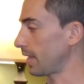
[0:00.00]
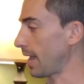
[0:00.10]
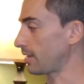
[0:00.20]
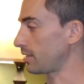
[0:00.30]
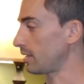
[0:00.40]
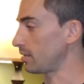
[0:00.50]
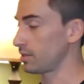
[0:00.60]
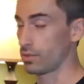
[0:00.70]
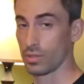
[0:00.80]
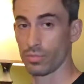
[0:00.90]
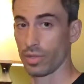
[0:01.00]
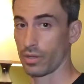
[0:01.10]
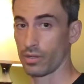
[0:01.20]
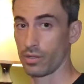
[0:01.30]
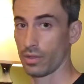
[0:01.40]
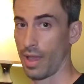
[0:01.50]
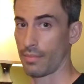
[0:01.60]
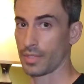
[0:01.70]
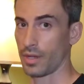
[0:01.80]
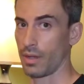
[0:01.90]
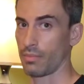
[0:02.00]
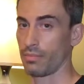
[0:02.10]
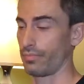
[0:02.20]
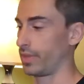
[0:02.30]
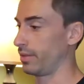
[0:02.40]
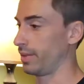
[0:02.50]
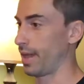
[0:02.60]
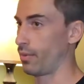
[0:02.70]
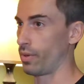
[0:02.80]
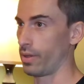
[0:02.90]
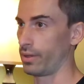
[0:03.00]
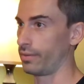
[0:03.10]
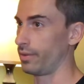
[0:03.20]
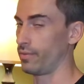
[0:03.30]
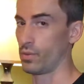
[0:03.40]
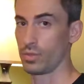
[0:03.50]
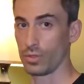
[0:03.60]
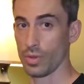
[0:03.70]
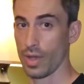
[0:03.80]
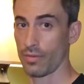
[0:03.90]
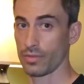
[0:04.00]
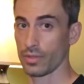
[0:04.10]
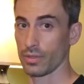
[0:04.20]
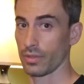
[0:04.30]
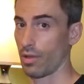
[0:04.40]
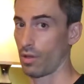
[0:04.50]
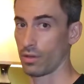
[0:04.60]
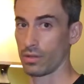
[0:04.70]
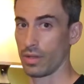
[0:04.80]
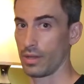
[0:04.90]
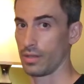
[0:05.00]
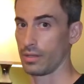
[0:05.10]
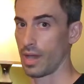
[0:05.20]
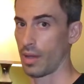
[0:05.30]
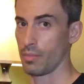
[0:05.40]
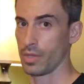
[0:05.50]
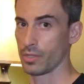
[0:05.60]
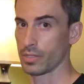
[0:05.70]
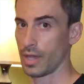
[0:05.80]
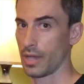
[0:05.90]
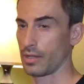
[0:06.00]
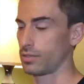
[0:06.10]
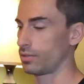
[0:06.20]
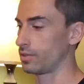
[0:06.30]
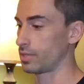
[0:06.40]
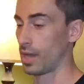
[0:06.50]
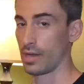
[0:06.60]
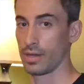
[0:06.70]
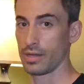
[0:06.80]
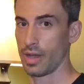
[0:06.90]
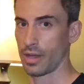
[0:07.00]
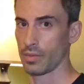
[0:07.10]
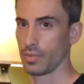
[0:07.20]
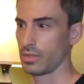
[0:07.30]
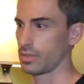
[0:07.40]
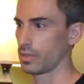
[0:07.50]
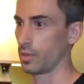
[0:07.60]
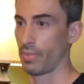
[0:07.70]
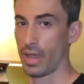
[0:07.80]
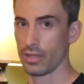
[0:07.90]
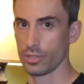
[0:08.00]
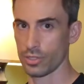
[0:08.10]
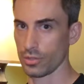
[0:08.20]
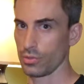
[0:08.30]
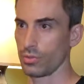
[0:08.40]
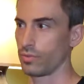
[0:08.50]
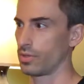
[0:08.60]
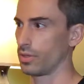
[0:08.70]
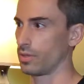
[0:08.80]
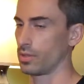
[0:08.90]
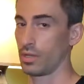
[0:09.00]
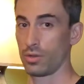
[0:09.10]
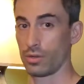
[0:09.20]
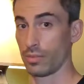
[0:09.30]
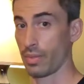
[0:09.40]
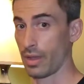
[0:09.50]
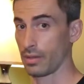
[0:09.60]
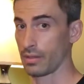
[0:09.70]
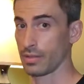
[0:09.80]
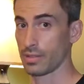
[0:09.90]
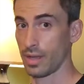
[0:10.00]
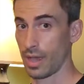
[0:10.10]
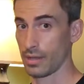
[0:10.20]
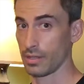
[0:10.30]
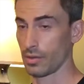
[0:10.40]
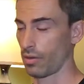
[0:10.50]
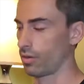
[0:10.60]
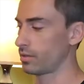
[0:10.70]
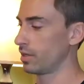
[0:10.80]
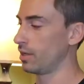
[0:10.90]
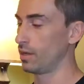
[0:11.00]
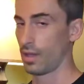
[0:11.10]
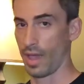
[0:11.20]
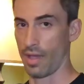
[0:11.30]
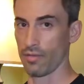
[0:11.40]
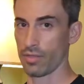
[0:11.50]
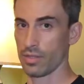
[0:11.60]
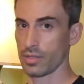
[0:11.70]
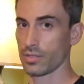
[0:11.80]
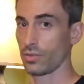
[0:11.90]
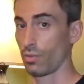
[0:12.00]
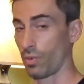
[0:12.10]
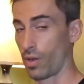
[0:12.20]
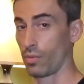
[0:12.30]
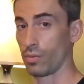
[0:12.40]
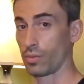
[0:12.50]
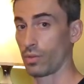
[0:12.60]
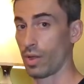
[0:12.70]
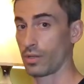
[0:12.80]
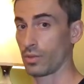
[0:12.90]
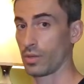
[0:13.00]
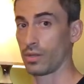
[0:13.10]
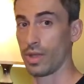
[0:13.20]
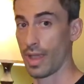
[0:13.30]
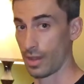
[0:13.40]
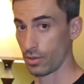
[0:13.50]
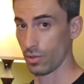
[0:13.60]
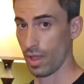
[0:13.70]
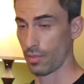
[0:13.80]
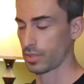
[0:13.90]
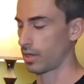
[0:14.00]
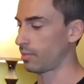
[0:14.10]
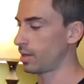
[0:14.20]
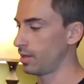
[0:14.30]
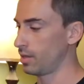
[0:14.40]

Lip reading: access that you just plug into your laptop. That way, if you do have to log into any .mil sites or sign any documents like your page 2 to get your dependents ID cards, having this right when we graduate and your laptop